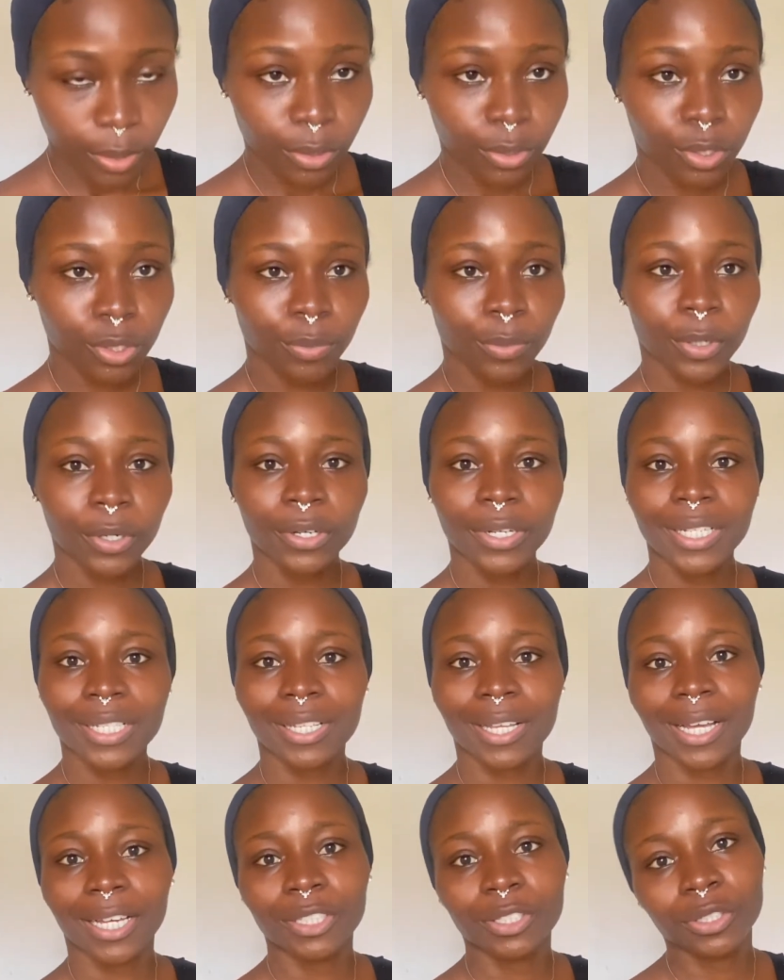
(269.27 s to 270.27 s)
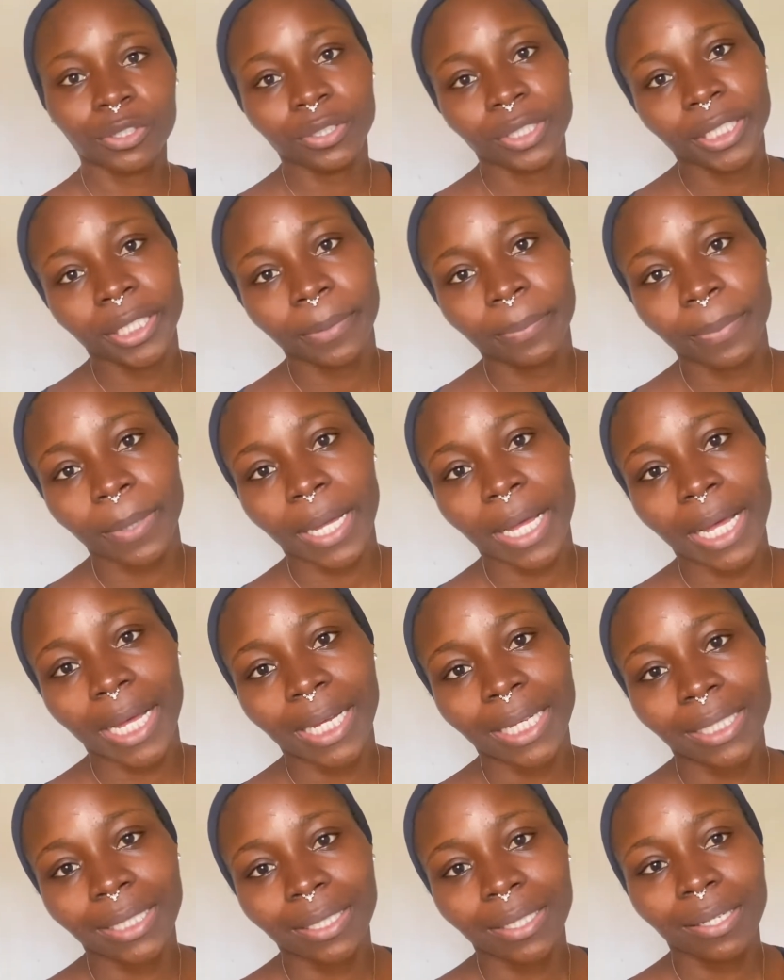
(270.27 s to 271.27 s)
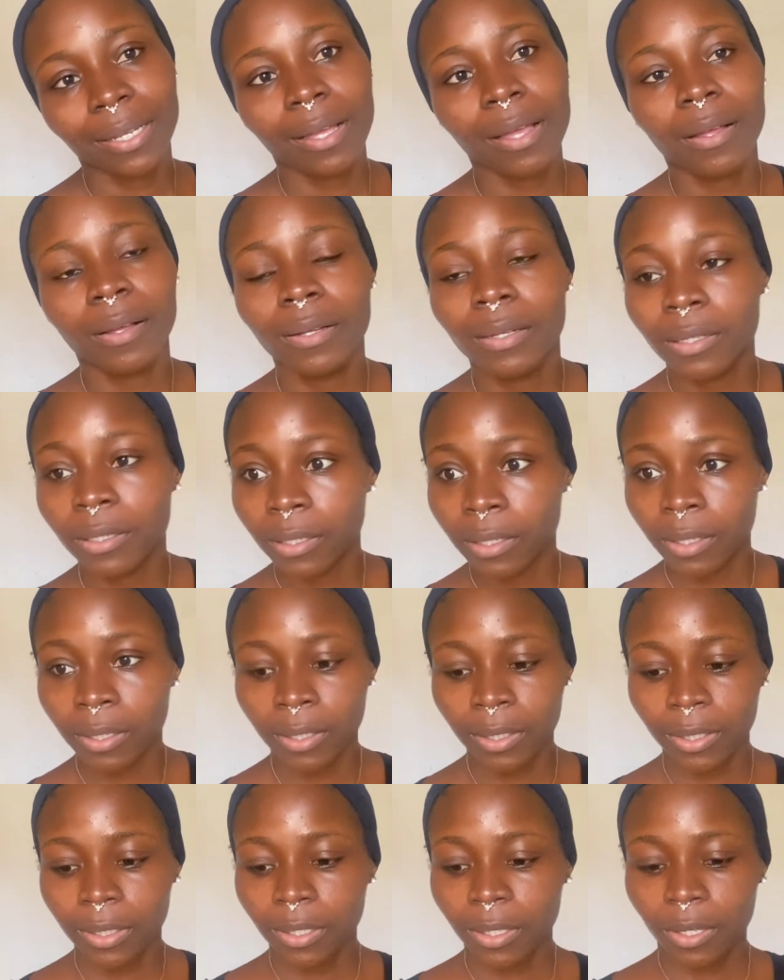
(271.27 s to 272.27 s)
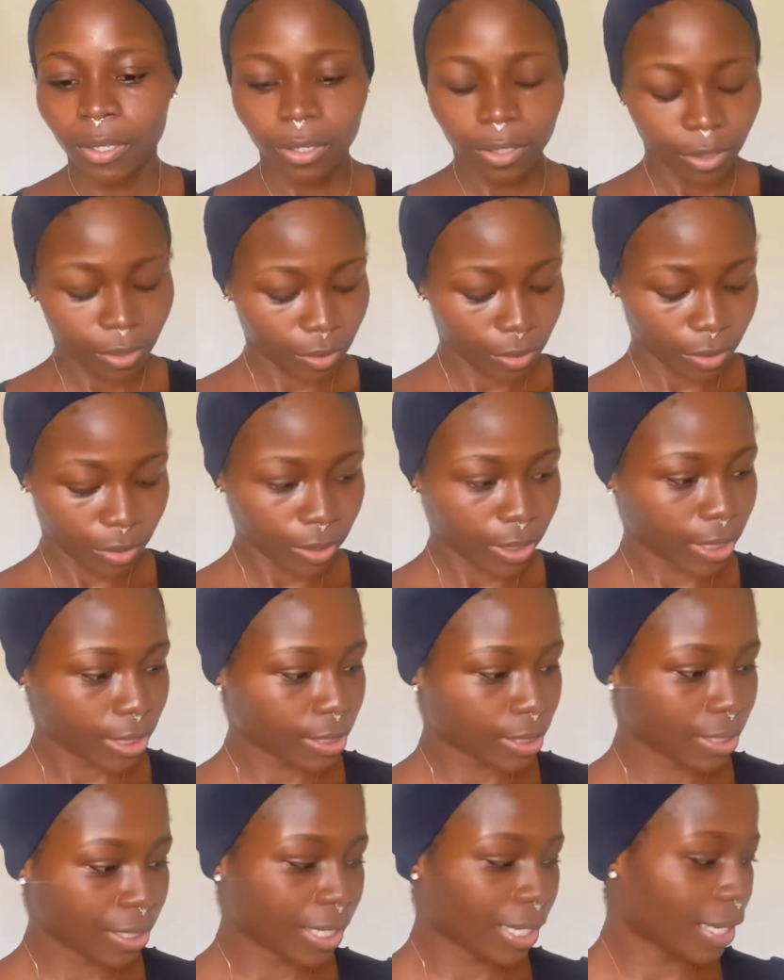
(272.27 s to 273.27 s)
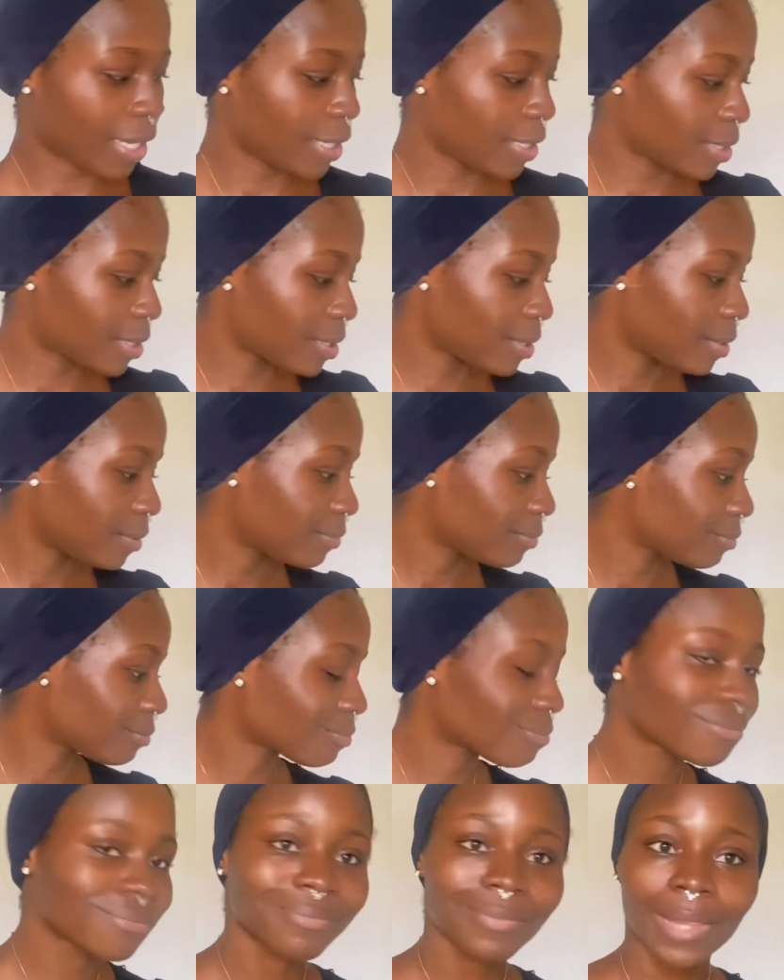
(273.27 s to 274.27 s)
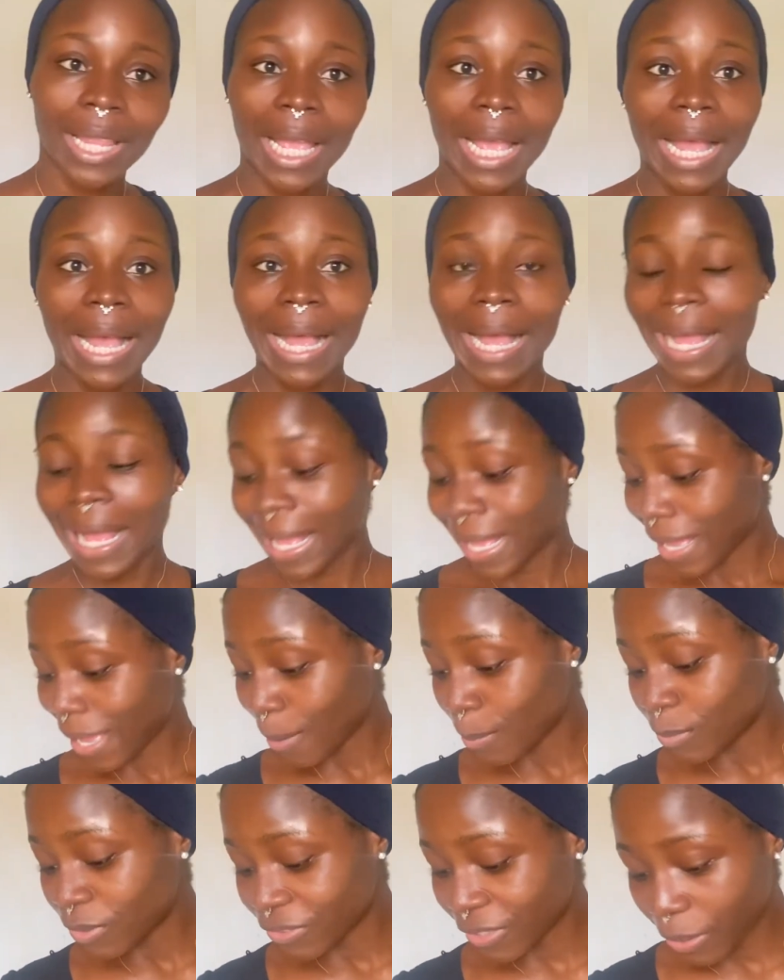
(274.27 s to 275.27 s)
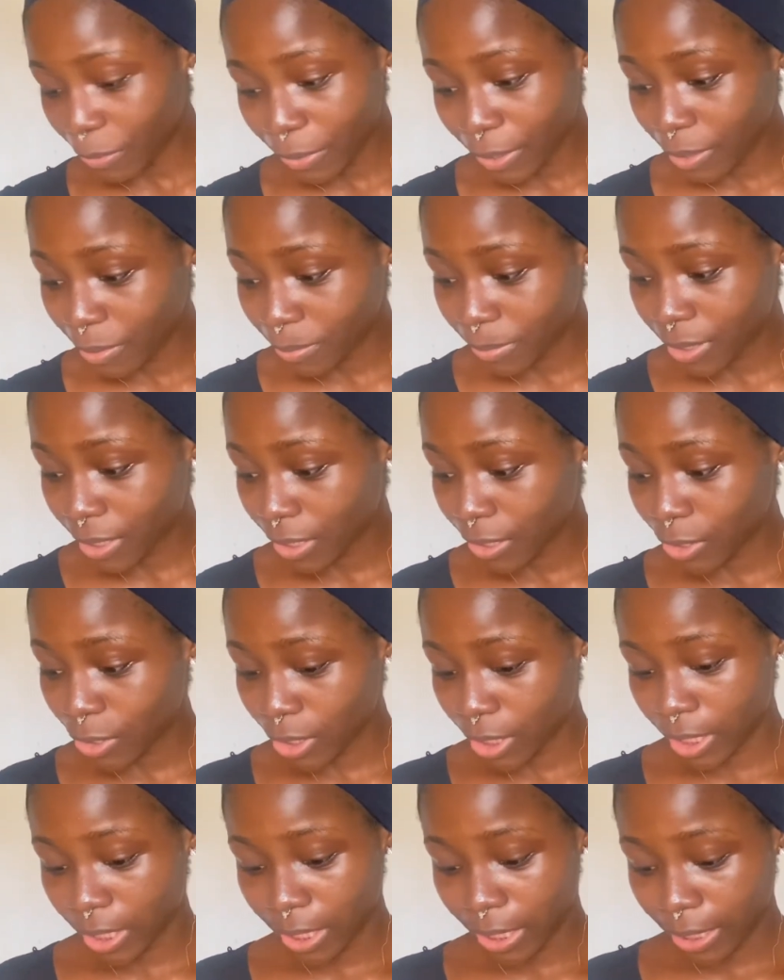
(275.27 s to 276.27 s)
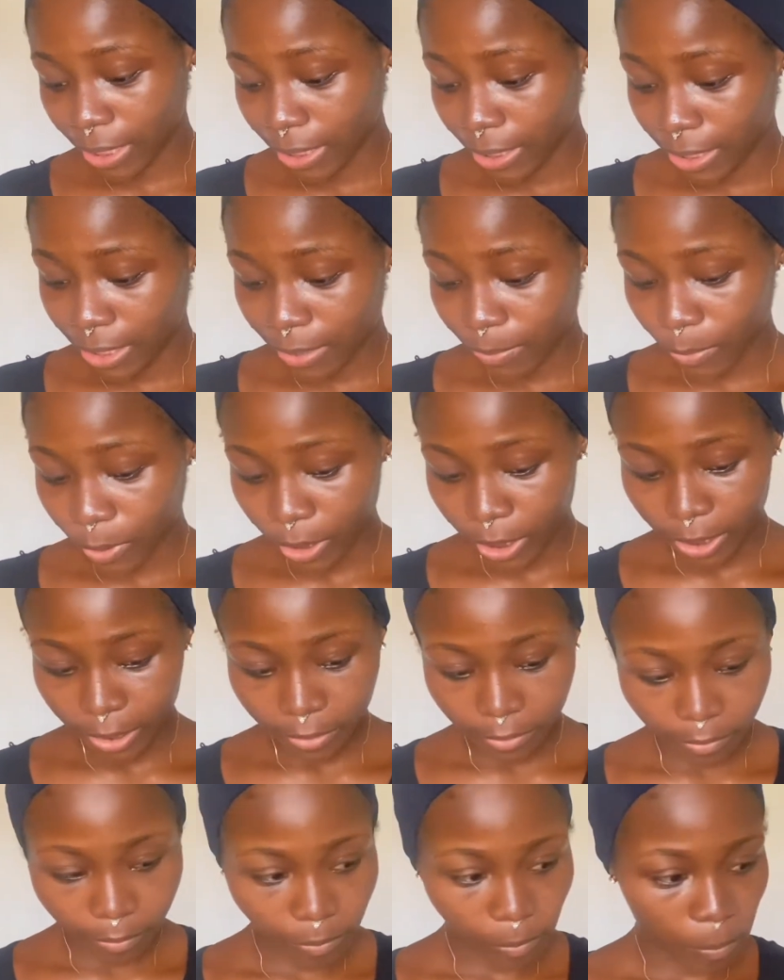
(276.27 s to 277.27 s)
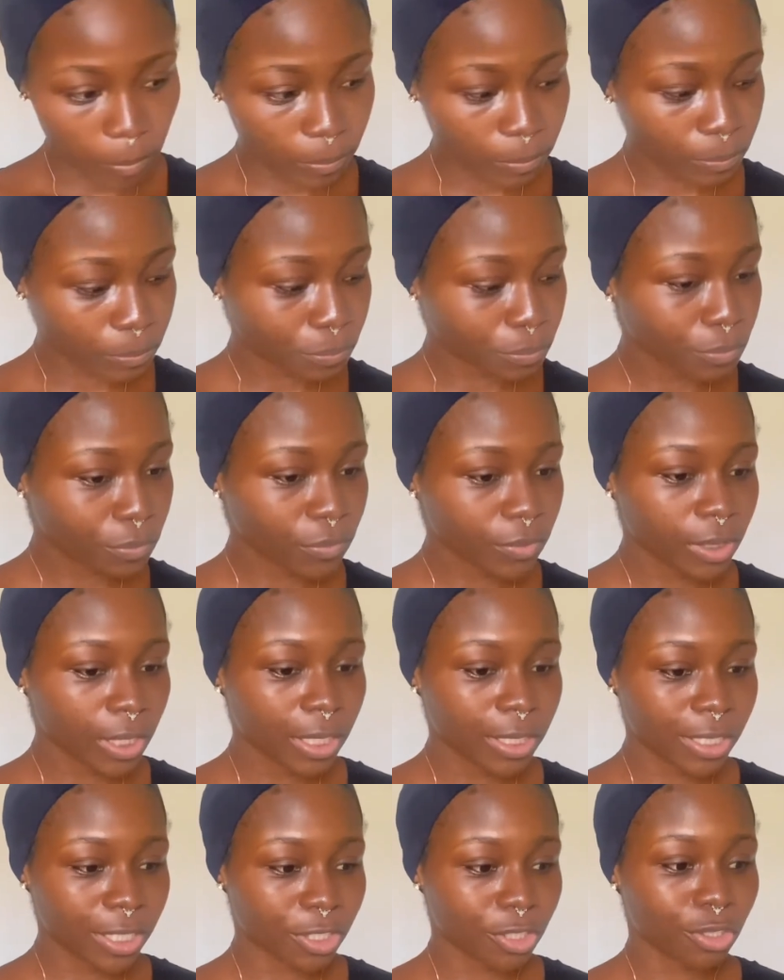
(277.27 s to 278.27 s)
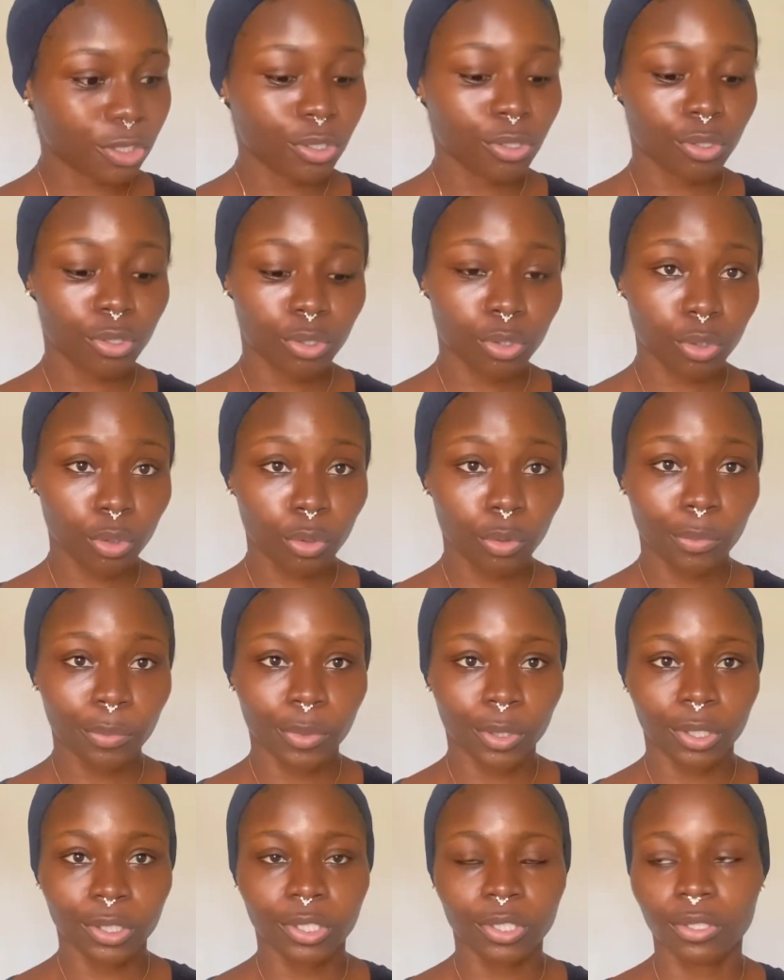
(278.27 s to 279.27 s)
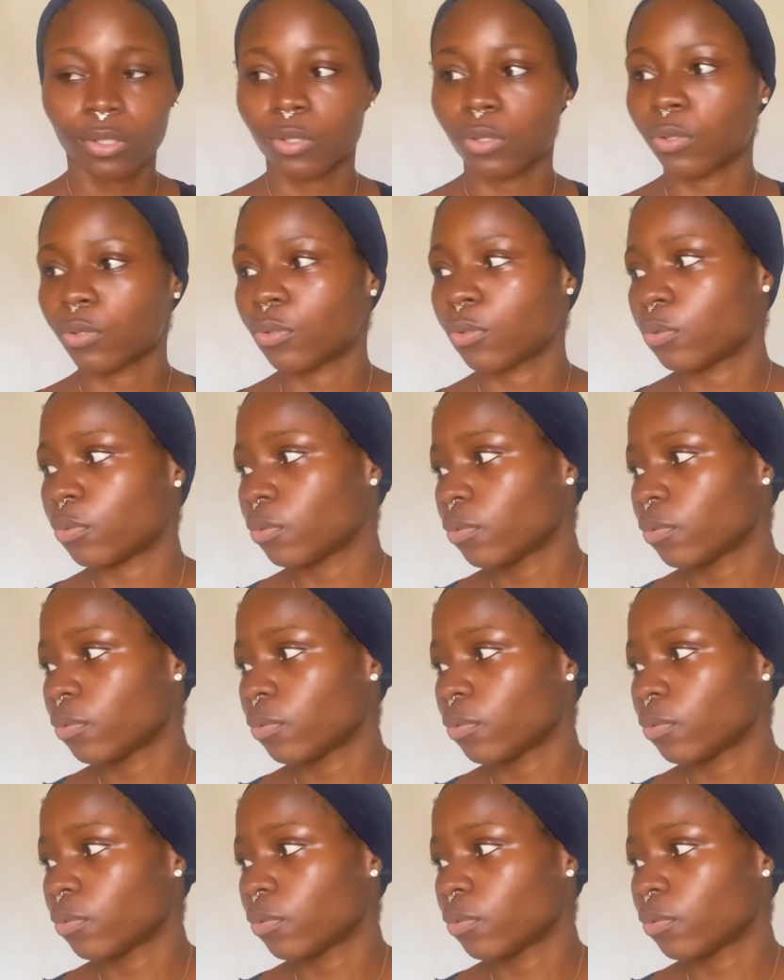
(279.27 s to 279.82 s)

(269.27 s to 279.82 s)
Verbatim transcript: tomorrow is our trip and honestly guys I'm overwhelmed today, this morning. There's just so much to do.